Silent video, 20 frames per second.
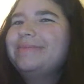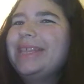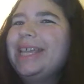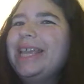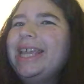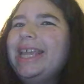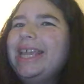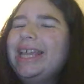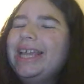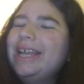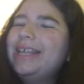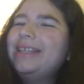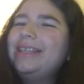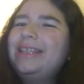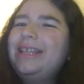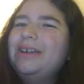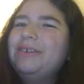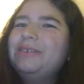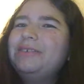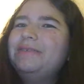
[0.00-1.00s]
I
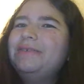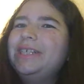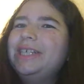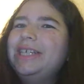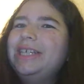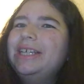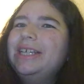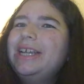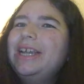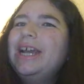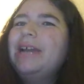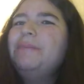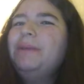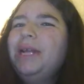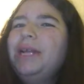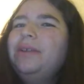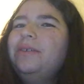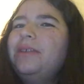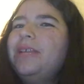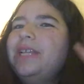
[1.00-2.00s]
thought that was funny. I
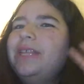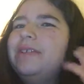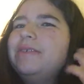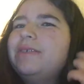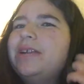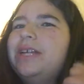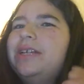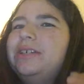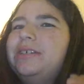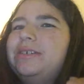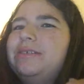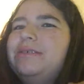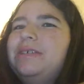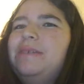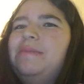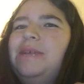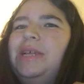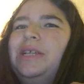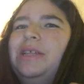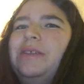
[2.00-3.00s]
mean, I know like the writers are
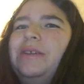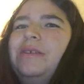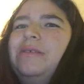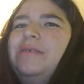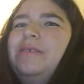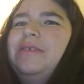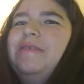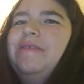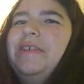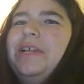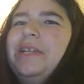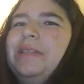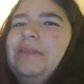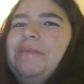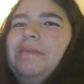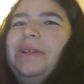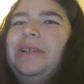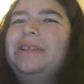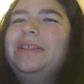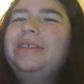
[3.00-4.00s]
really big Star Wars
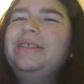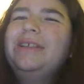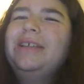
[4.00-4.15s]
fans, but